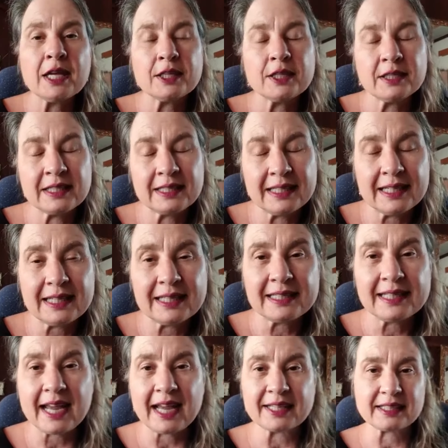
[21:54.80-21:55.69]
See
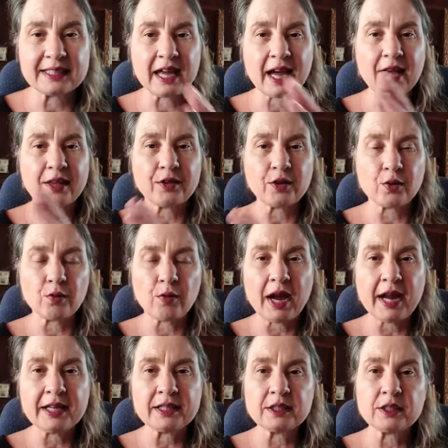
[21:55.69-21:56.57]
it as neither
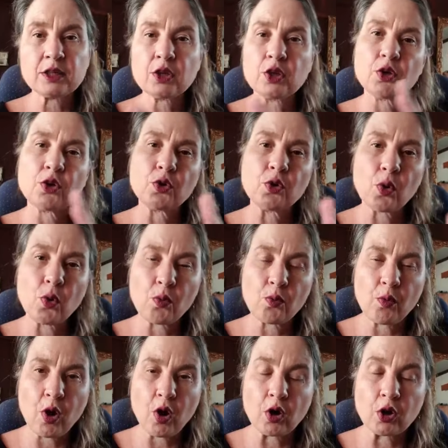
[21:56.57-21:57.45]
right nor
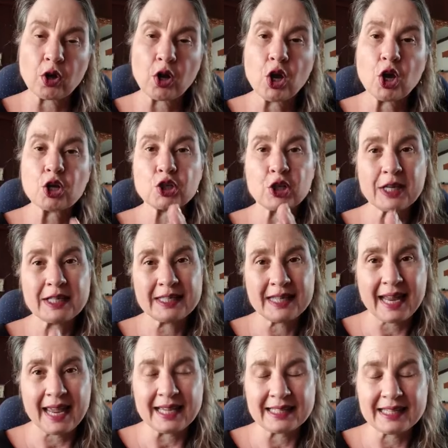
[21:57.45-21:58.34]
wrong,
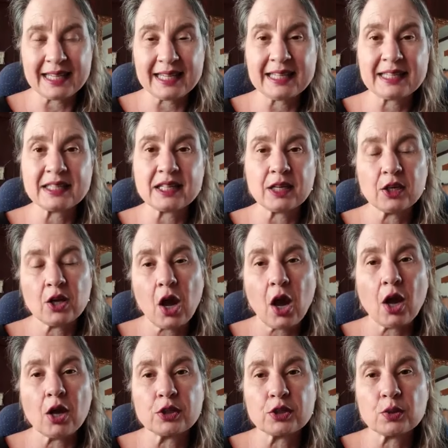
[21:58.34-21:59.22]
just as is, and
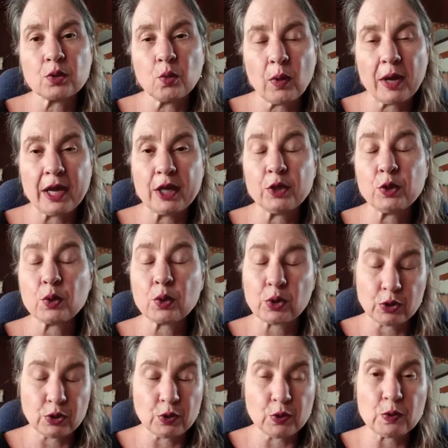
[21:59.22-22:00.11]
ask where you
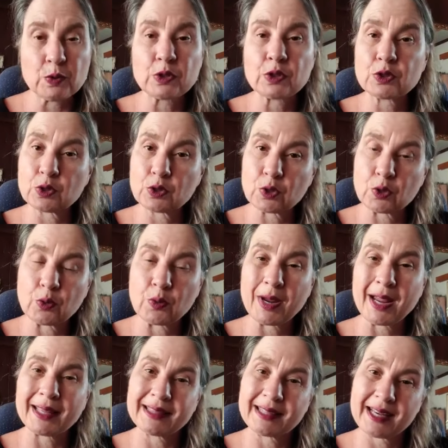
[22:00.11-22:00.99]
can use it to
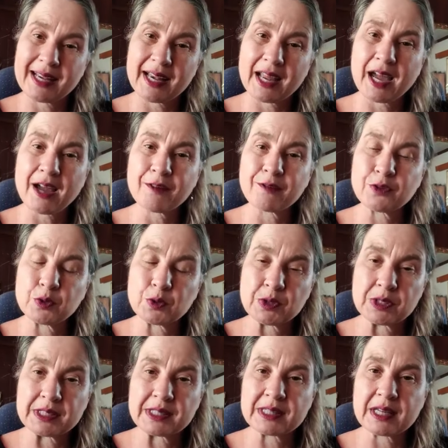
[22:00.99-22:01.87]
create the life you
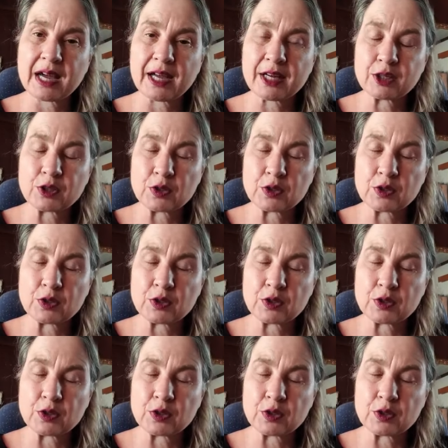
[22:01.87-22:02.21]
desire